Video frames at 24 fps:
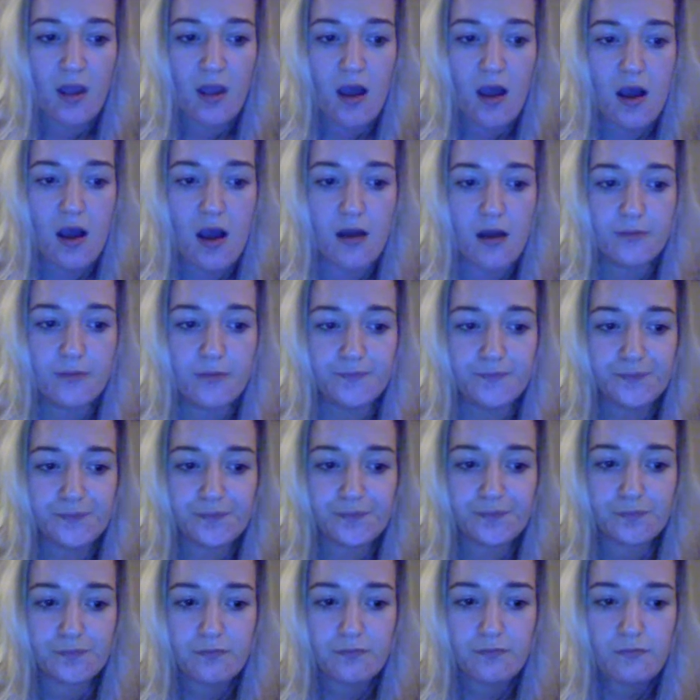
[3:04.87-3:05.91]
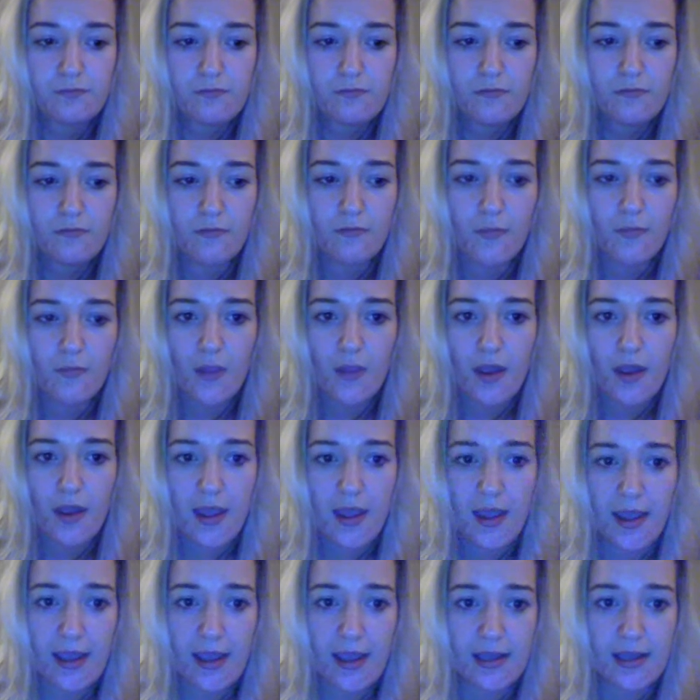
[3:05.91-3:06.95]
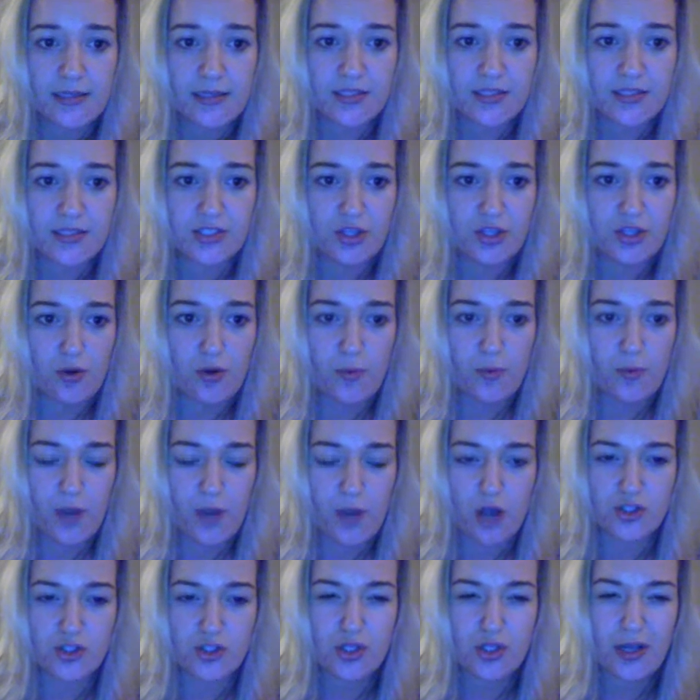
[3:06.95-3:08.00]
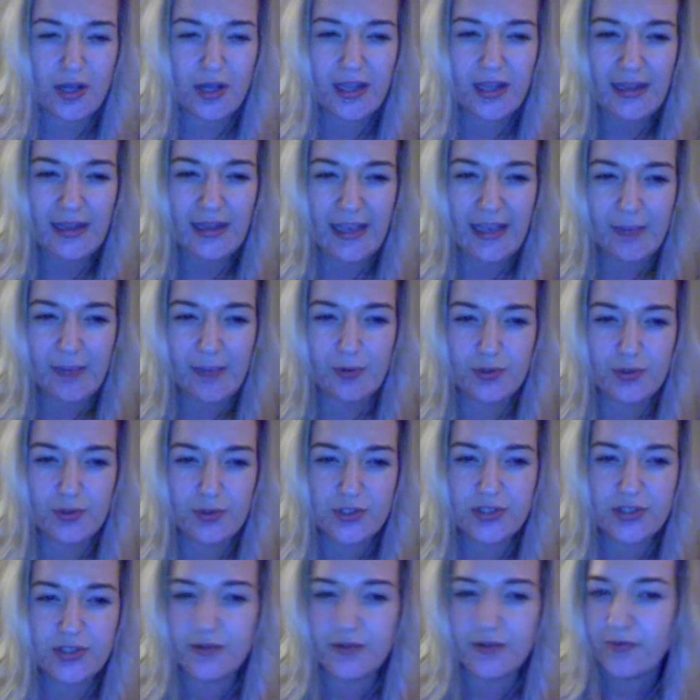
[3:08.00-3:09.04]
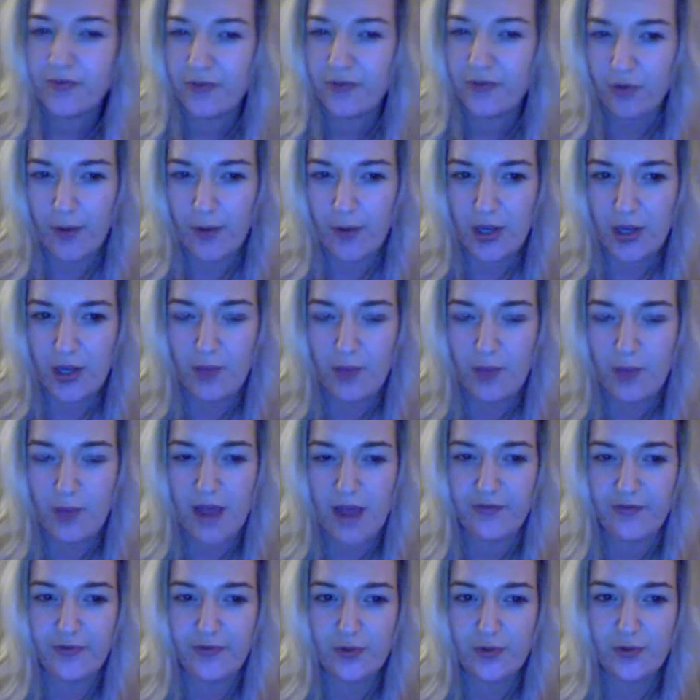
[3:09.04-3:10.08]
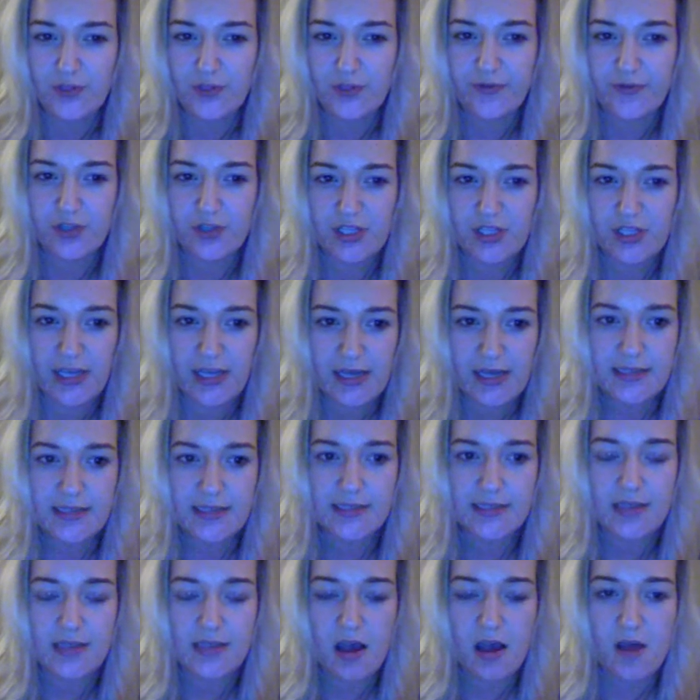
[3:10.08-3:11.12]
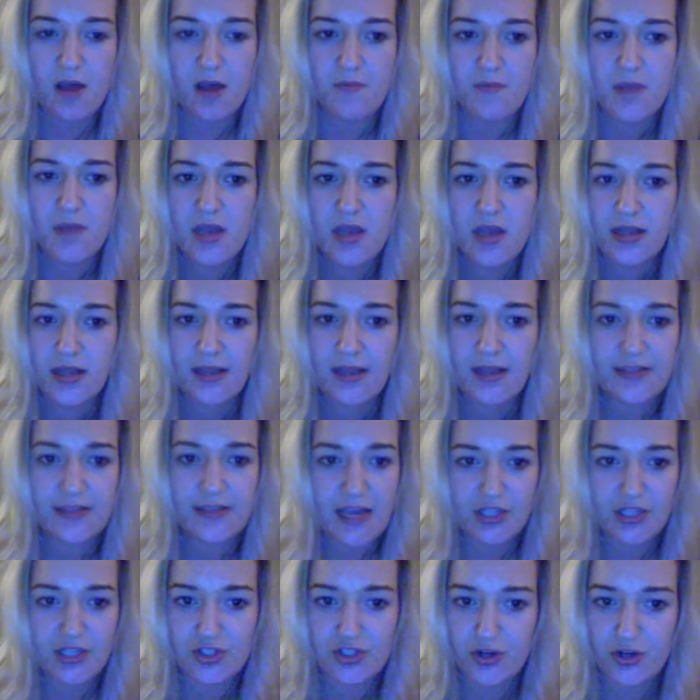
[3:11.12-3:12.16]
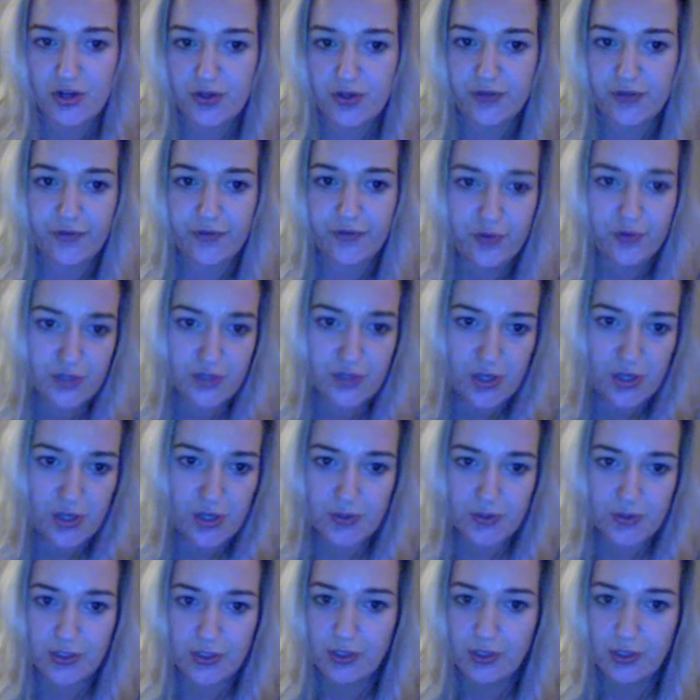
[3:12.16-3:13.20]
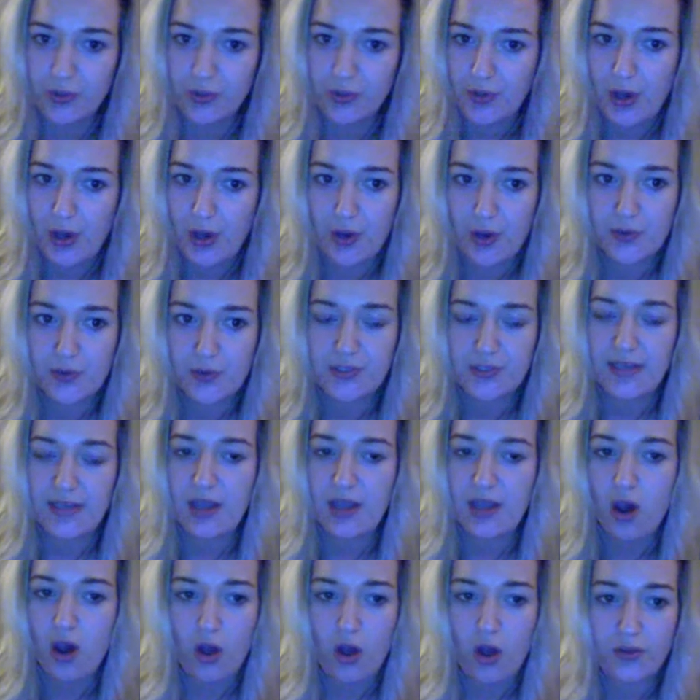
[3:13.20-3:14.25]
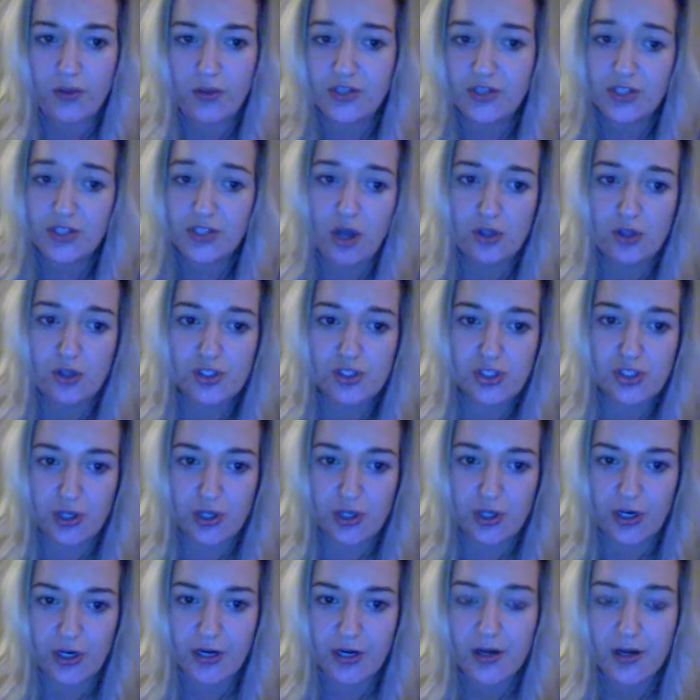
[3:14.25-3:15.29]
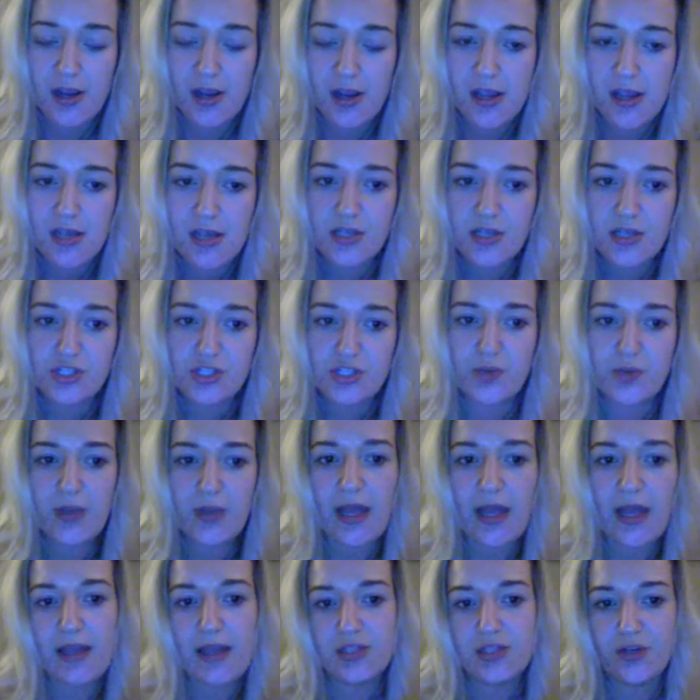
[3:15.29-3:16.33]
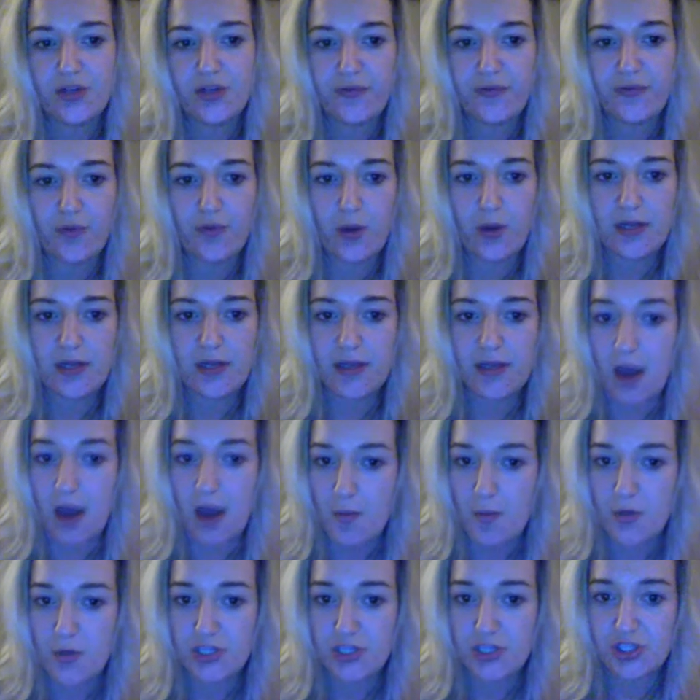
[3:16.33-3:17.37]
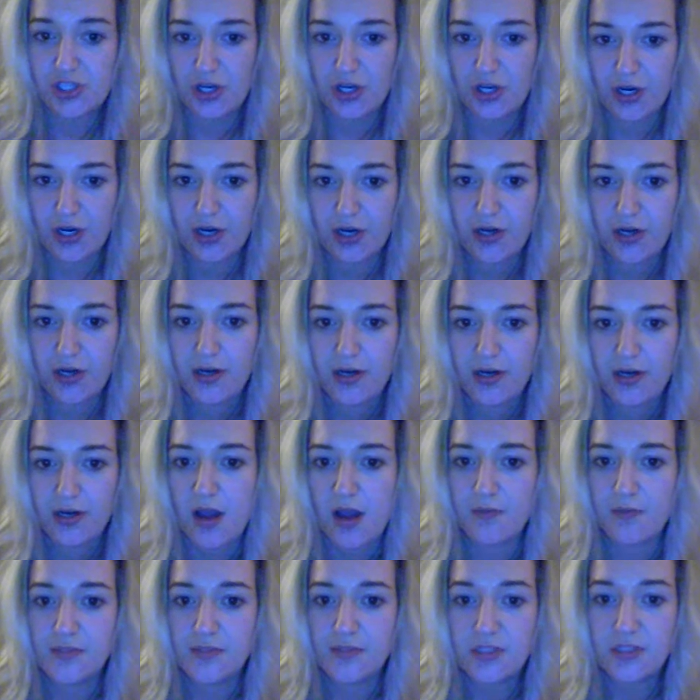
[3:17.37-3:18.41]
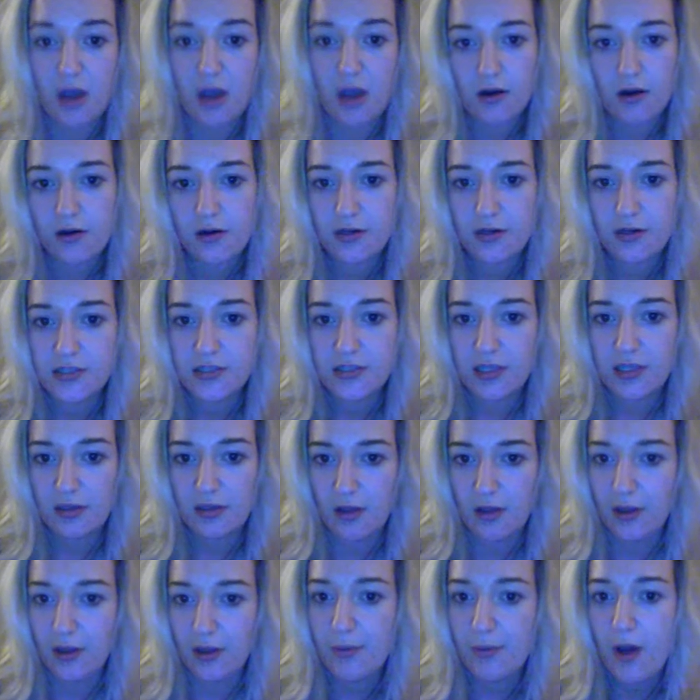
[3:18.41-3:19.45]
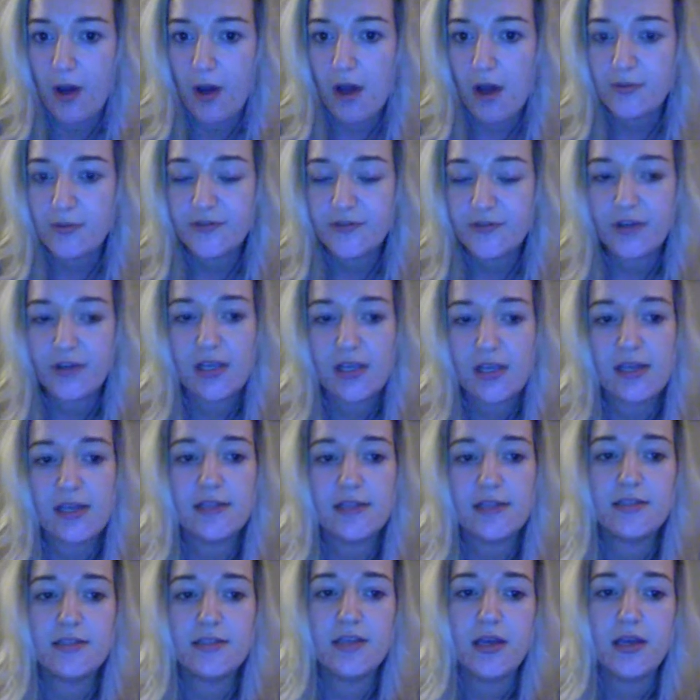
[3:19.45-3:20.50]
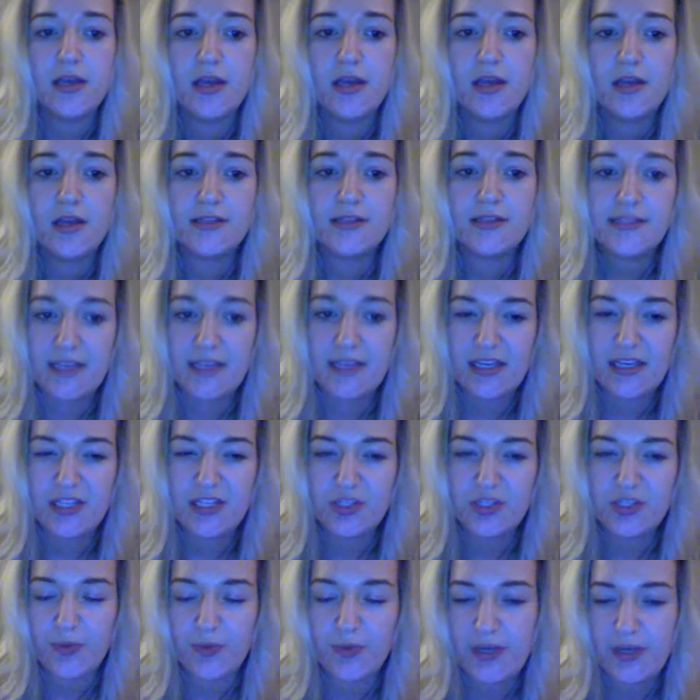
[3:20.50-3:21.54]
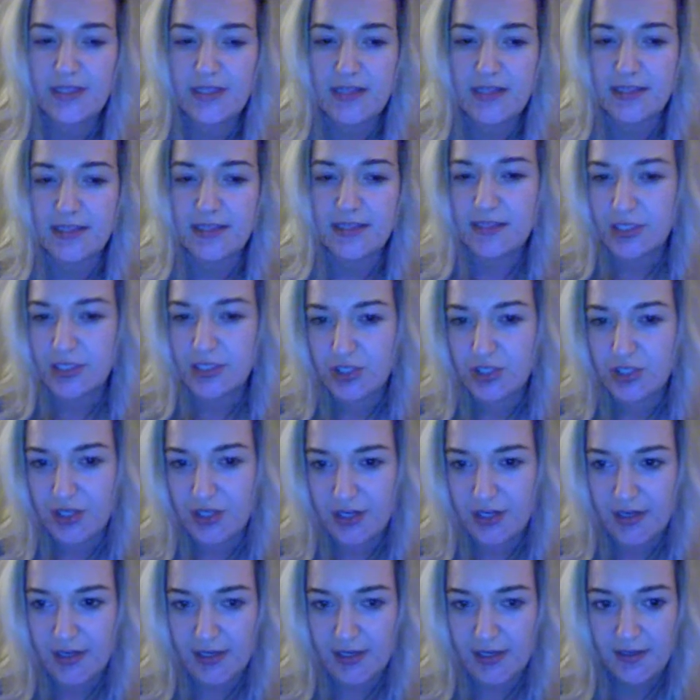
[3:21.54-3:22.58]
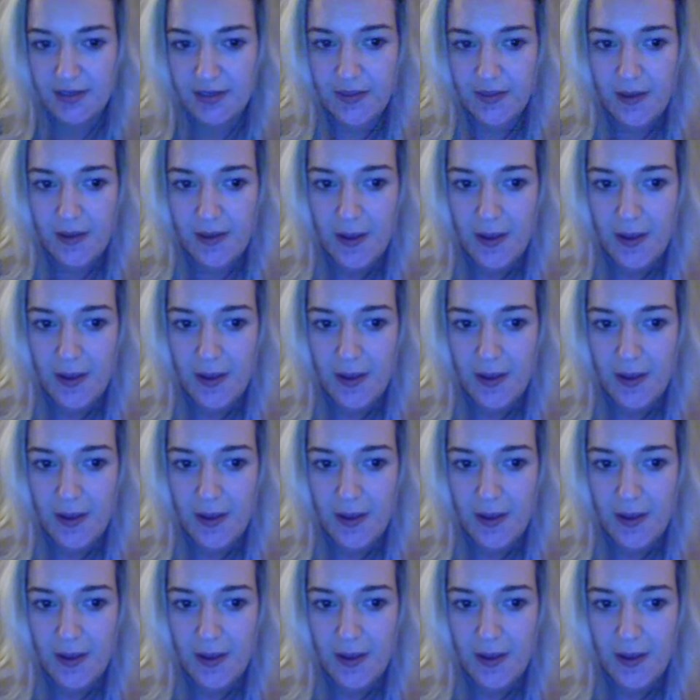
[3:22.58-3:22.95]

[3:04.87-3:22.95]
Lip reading: Um, and so we also look at labels for when you buy foods for kids, like dextrose, fructose, glucose, that's all sugar. So we like to avoid gum with sugar, suckers like lollipops for kids, sticky sweets that stick to their teeth.